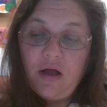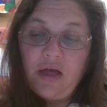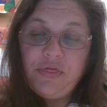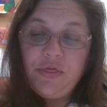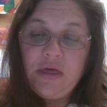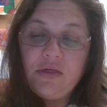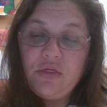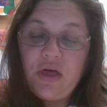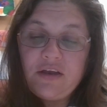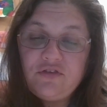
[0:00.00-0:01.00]
I think
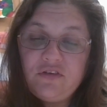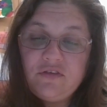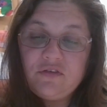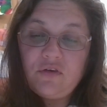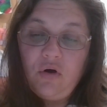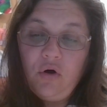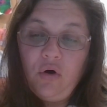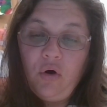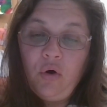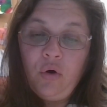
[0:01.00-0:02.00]
that just
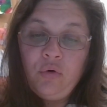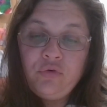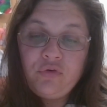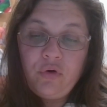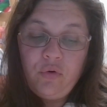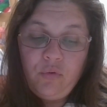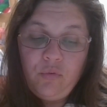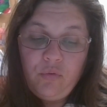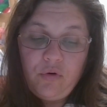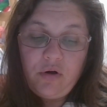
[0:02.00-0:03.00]

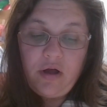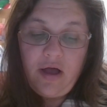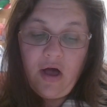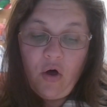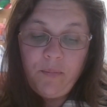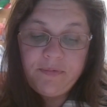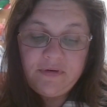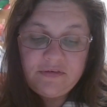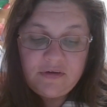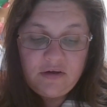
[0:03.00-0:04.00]
also
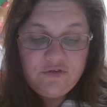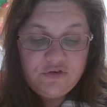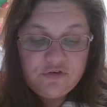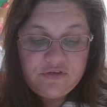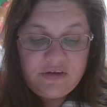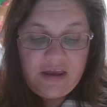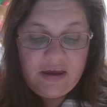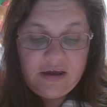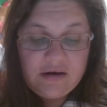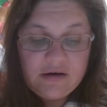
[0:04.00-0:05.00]
helps us
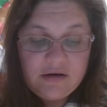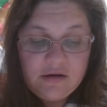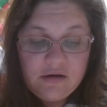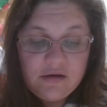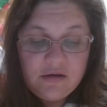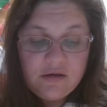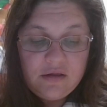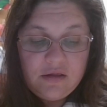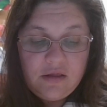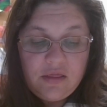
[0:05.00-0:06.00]
understand
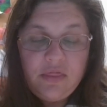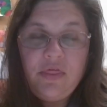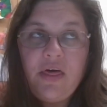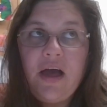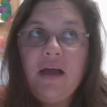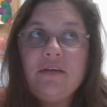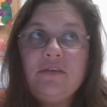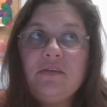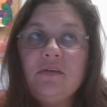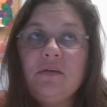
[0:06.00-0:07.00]

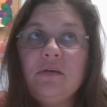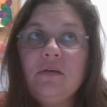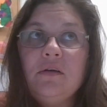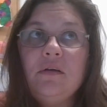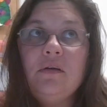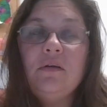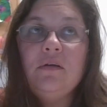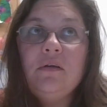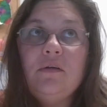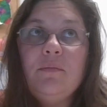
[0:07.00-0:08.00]
that
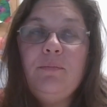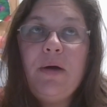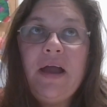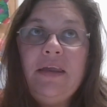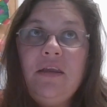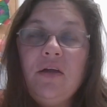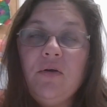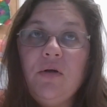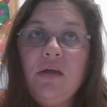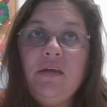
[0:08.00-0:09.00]

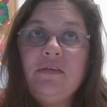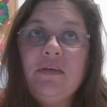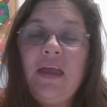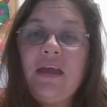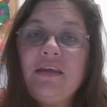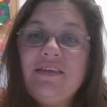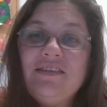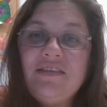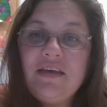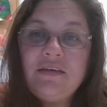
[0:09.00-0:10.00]
binaries can't
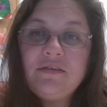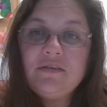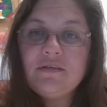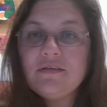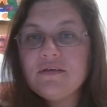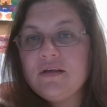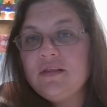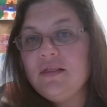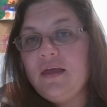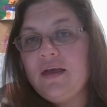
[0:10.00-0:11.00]
exist
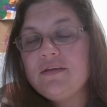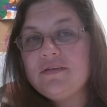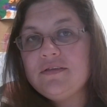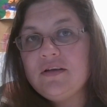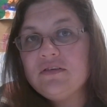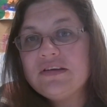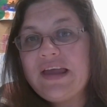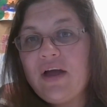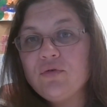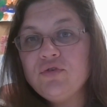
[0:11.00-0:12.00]
unless there's a
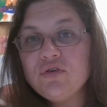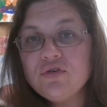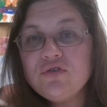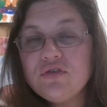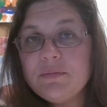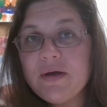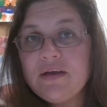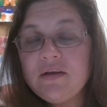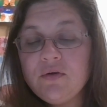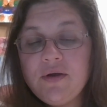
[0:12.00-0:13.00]
counter to the
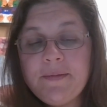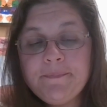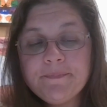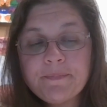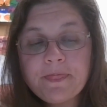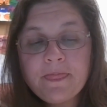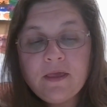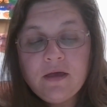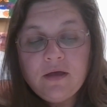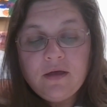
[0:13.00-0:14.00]
binary.
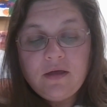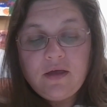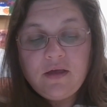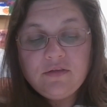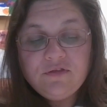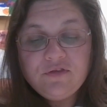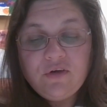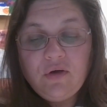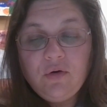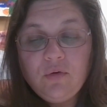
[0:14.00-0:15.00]
And
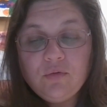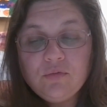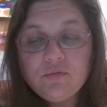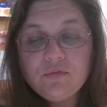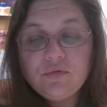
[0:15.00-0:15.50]
so